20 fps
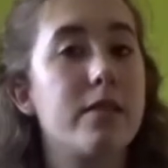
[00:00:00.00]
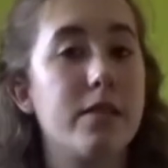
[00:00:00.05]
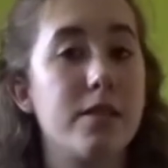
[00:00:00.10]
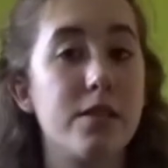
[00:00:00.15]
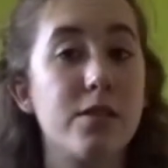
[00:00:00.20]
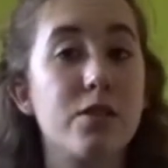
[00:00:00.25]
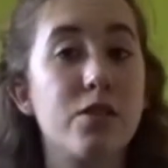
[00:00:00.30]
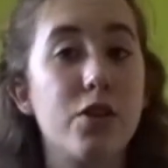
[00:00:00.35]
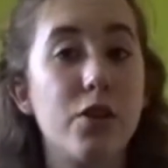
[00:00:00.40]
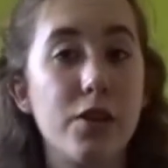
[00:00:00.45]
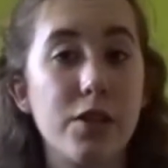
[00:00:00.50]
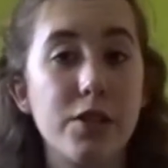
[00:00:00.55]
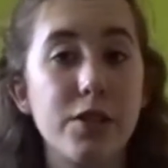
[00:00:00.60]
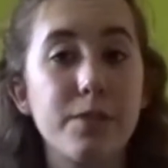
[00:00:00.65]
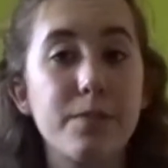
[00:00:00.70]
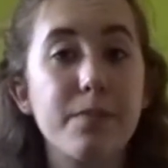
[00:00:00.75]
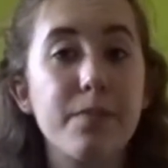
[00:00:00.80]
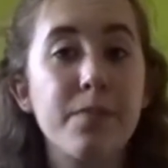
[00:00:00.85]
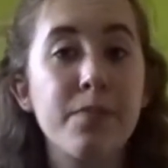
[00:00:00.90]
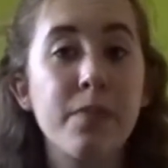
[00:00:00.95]
this is good.
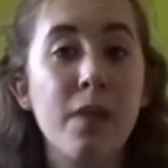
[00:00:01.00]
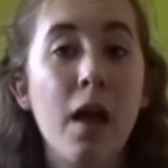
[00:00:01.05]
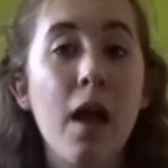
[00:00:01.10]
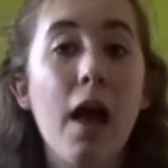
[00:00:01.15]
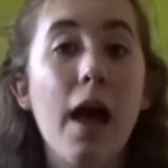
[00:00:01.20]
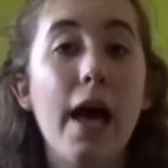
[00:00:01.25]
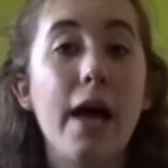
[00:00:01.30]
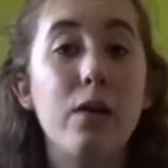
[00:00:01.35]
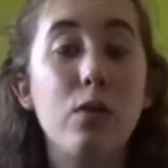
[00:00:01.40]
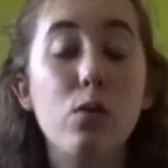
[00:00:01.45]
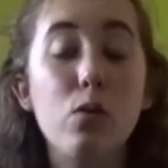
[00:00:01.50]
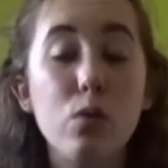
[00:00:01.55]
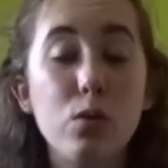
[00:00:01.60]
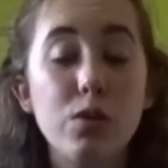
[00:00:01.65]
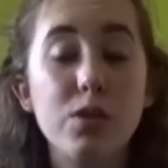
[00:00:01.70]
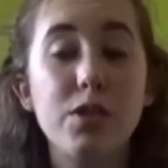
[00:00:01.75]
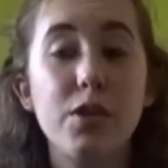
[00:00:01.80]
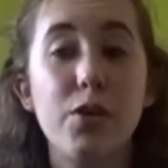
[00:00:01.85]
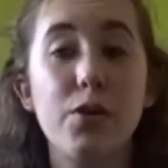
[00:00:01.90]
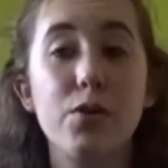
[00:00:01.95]
And
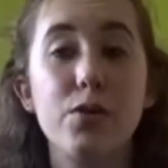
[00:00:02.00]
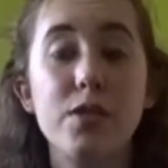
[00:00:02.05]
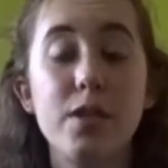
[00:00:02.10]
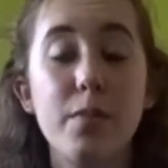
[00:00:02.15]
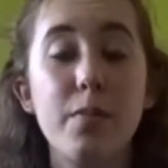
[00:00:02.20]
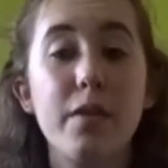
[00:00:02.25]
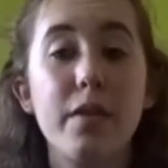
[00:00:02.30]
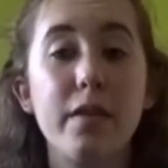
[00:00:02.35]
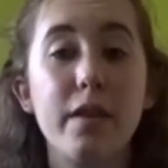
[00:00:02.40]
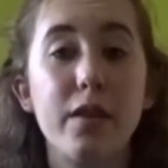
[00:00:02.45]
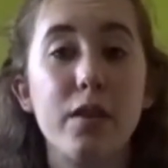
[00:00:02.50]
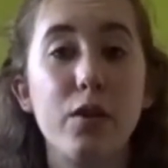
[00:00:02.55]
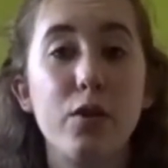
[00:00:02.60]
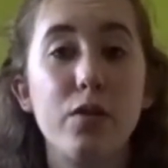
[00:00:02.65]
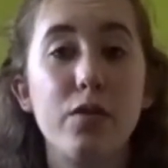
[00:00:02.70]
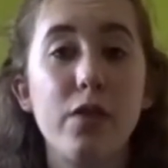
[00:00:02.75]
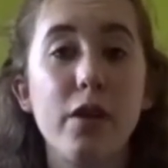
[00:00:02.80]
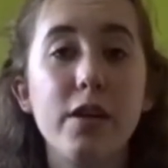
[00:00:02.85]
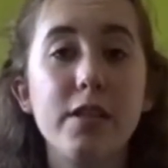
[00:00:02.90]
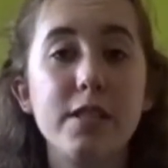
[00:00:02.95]
also, something that the
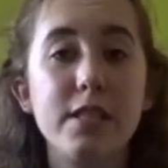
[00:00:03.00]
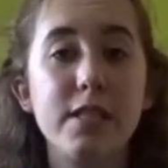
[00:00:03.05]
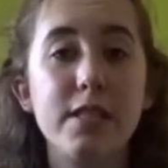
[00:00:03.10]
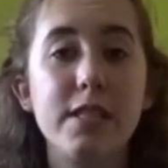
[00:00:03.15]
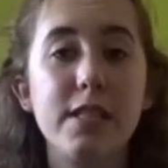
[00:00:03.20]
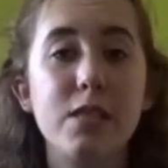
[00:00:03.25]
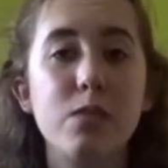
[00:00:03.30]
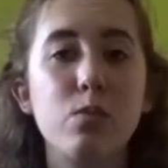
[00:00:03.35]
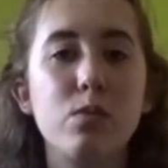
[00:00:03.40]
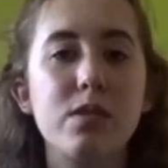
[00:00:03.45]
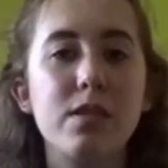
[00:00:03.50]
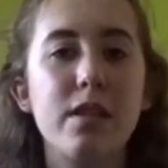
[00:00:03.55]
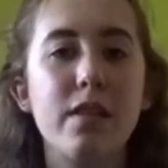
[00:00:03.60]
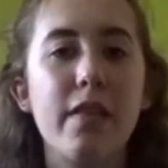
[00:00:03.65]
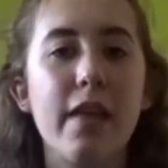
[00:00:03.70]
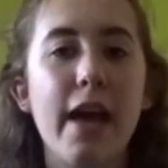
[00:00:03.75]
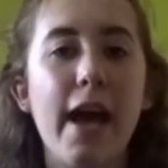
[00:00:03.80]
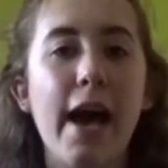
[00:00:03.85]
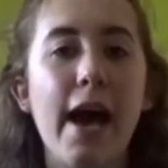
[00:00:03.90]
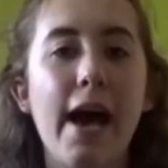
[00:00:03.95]
university did was that
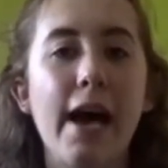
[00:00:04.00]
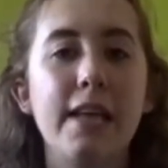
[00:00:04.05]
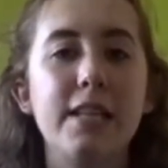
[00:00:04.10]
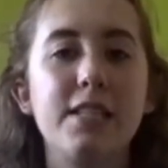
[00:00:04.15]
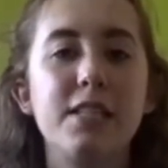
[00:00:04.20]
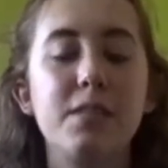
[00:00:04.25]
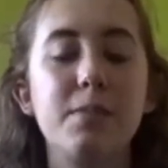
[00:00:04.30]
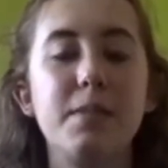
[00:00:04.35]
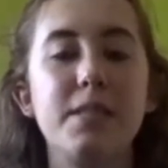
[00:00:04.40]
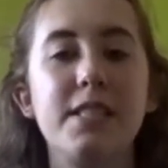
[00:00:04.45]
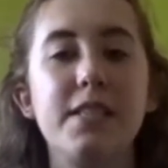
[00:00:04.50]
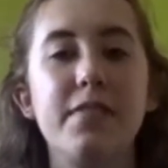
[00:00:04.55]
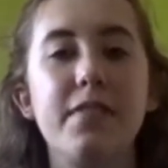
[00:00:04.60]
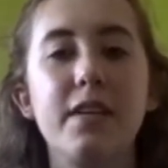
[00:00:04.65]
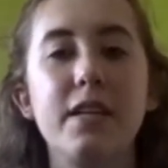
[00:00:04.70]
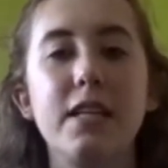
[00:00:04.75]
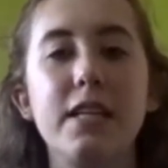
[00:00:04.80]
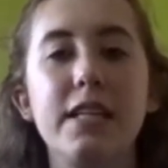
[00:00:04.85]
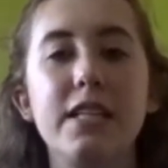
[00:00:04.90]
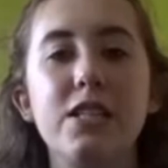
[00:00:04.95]
they had
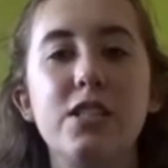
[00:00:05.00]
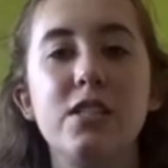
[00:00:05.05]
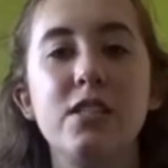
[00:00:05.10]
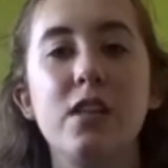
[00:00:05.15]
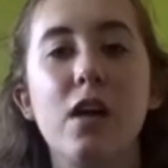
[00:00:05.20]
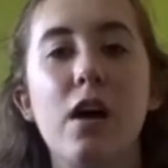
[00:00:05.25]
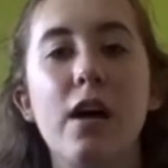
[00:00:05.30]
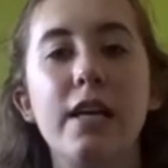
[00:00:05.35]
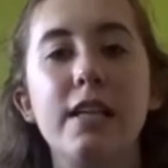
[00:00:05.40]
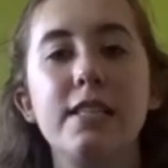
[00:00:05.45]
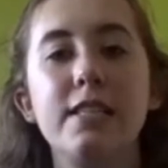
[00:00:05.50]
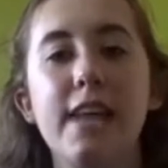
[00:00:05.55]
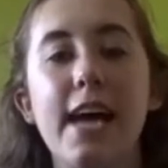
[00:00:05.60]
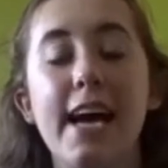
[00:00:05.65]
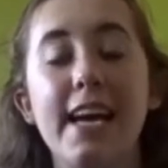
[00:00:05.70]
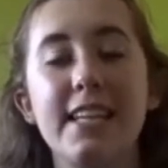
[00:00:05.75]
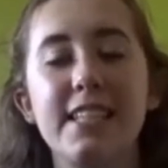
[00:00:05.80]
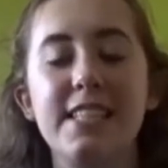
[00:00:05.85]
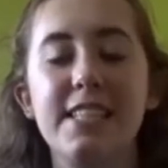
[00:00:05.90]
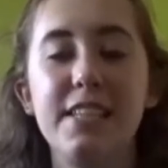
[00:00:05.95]
specifically designed
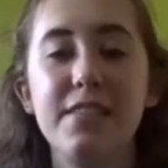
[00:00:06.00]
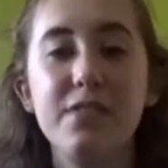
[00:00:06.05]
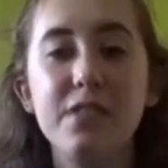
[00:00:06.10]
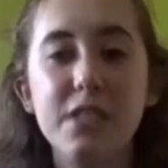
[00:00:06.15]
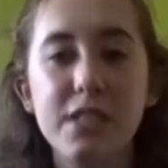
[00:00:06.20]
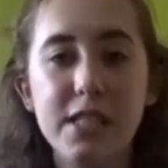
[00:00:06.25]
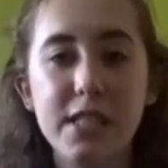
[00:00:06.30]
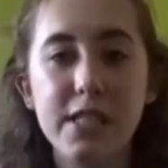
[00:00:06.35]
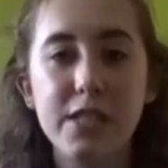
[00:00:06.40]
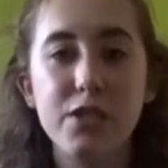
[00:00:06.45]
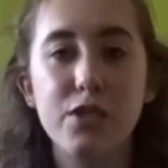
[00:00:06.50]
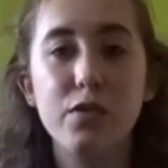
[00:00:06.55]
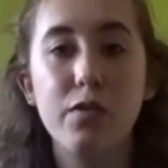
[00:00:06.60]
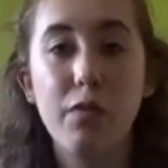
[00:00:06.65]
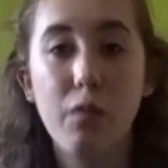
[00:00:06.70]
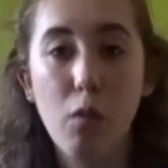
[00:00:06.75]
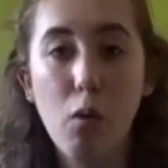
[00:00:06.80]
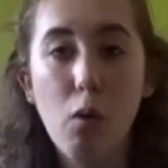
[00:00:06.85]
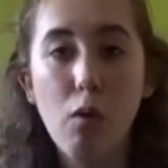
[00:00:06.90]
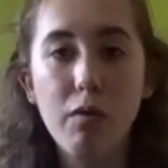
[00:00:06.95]
activities
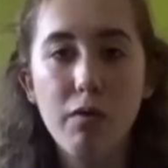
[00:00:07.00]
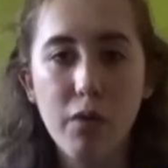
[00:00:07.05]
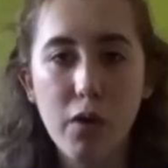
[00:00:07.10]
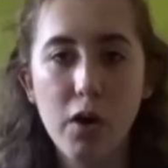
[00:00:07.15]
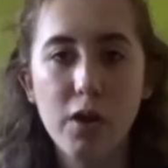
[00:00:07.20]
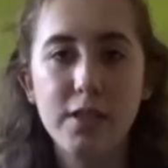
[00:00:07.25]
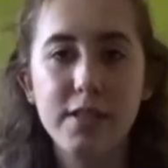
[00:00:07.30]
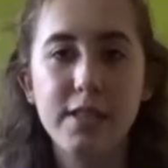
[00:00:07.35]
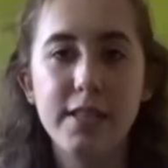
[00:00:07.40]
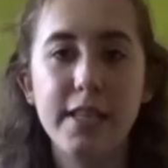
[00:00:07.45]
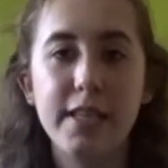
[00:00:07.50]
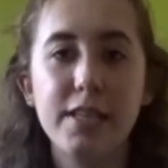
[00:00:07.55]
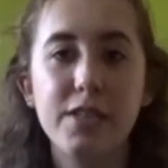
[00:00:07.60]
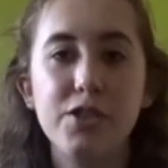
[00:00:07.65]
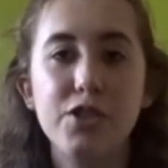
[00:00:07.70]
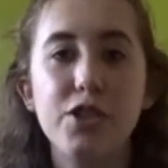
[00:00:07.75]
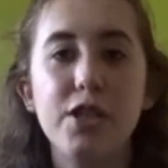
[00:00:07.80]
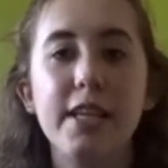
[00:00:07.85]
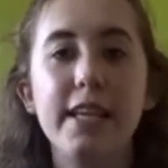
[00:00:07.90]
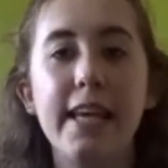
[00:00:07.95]
for first
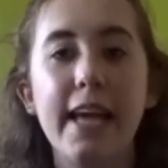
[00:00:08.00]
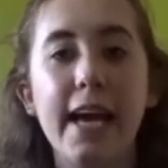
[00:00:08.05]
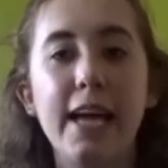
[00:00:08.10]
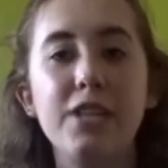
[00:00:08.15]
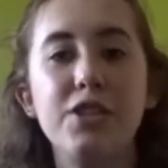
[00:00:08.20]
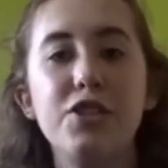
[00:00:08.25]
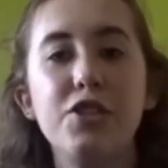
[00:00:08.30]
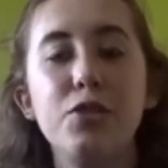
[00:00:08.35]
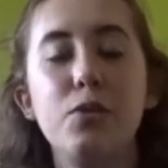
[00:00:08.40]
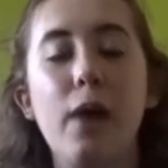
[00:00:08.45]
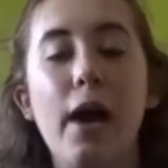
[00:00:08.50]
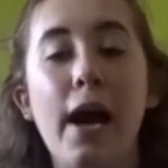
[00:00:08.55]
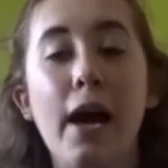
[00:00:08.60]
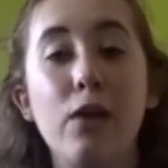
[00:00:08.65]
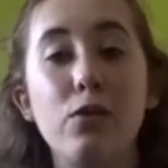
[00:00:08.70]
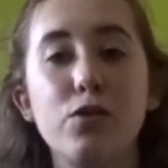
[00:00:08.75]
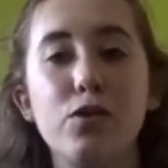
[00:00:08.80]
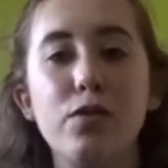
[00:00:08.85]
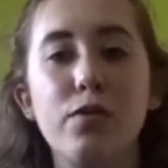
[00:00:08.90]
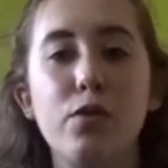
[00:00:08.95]
years to get you
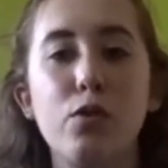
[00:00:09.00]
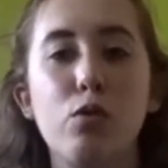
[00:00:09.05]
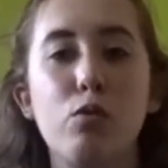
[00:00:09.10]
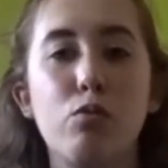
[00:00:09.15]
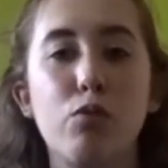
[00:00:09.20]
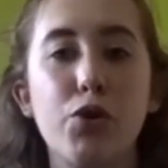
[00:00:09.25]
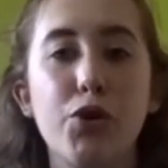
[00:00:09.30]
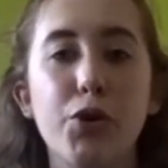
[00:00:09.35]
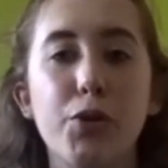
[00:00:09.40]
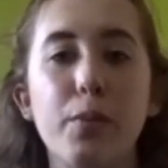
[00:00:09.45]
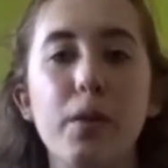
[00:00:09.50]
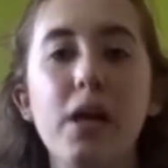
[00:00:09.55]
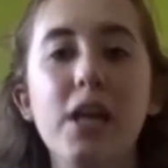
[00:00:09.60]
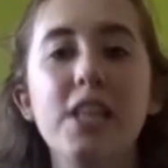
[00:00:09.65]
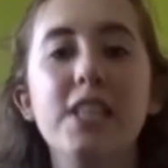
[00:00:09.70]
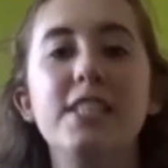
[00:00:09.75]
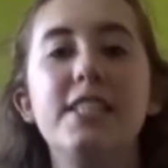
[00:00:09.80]
out of your room,